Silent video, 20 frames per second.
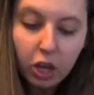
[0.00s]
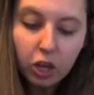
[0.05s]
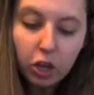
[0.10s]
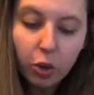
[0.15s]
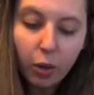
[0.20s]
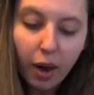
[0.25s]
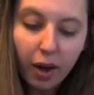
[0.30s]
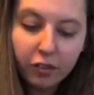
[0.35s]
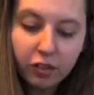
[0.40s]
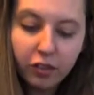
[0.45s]

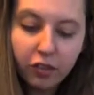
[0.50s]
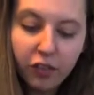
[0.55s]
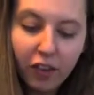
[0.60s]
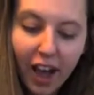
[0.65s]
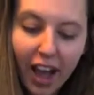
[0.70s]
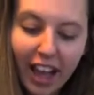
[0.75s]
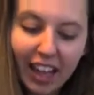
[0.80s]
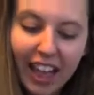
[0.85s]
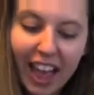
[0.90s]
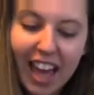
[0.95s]
You have to
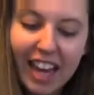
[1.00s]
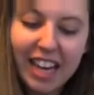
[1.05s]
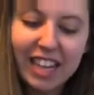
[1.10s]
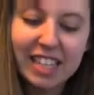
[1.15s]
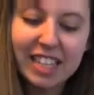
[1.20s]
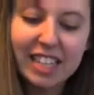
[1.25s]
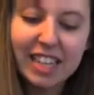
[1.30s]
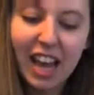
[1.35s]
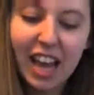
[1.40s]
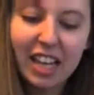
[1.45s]
file at a
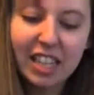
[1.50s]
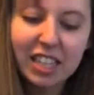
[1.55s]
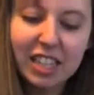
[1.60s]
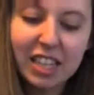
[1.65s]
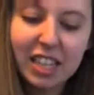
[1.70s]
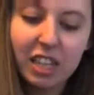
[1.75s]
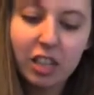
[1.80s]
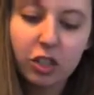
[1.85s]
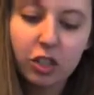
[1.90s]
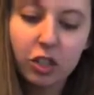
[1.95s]

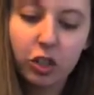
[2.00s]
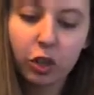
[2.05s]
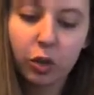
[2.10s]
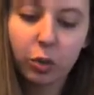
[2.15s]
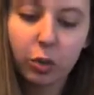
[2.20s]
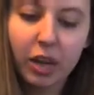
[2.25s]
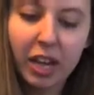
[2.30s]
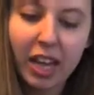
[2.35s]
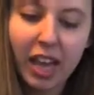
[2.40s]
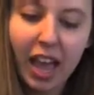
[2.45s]

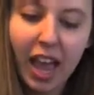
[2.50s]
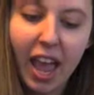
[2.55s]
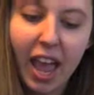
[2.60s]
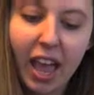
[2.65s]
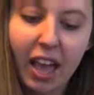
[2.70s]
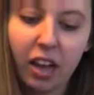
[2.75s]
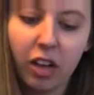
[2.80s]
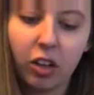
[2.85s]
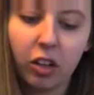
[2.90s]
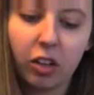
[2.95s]
90-degree
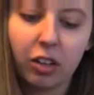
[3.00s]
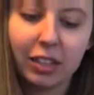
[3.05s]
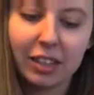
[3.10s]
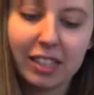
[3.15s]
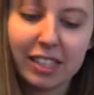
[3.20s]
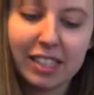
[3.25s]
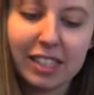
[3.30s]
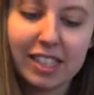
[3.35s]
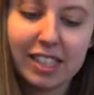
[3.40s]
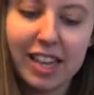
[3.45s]
angle
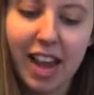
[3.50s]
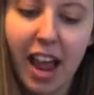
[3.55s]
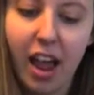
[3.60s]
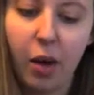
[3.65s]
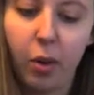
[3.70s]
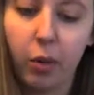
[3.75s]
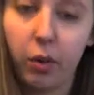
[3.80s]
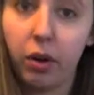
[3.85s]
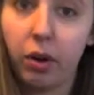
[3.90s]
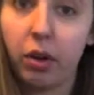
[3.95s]

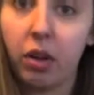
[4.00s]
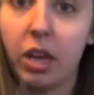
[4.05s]
down.